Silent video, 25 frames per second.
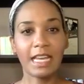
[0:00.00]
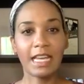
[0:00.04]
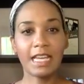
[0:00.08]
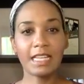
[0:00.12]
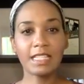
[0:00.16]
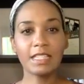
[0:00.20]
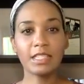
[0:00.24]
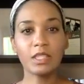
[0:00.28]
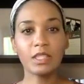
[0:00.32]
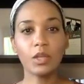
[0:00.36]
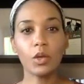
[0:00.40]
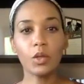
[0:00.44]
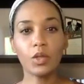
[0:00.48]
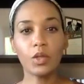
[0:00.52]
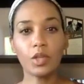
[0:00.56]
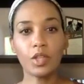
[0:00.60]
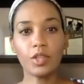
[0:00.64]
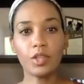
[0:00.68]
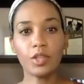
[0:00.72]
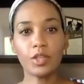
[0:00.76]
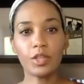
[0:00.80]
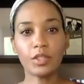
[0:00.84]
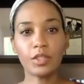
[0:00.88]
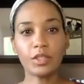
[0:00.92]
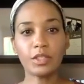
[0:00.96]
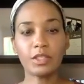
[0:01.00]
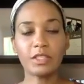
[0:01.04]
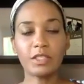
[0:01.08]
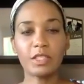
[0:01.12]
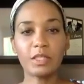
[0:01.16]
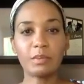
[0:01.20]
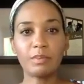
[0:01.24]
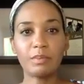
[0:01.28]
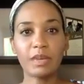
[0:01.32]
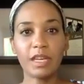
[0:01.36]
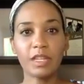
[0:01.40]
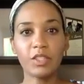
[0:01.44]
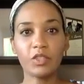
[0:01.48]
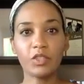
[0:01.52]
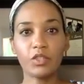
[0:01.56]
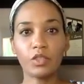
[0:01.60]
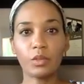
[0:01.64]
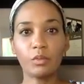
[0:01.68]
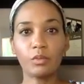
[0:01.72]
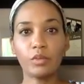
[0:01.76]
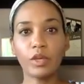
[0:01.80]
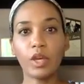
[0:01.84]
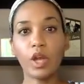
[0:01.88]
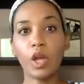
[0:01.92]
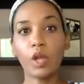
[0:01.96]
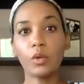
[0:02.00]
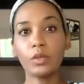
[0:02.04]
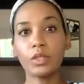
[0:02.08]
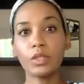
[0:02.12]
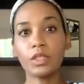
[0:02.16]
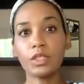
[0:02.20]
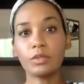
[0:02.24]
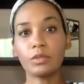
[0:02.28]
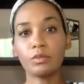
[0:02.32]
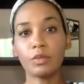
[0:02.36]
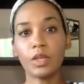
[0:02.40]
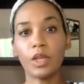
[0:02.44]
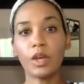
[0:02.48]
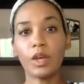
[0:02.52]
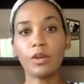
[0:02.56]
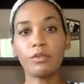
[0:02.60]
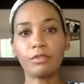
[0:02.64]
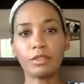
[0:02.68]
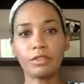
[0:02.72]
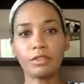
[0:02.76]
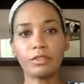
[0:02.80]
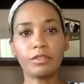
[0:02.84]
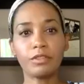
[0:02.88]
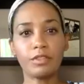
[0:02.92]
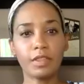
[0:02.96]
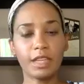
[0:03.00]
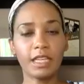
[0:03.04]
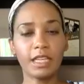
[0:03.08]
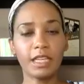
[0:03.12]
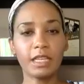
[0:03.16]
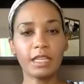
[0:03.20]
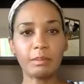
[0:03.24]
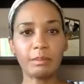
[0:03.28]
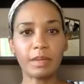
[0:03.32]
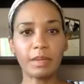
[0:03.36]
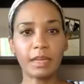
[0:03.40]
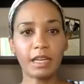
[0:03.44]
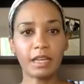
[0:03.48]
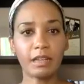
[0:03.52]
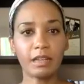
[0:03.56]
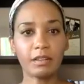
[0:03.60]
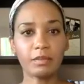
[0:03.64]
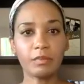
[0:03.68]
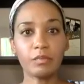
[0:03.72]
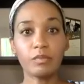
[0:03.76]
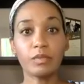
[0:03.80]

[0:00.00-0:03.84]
And so the spectrum, we often think about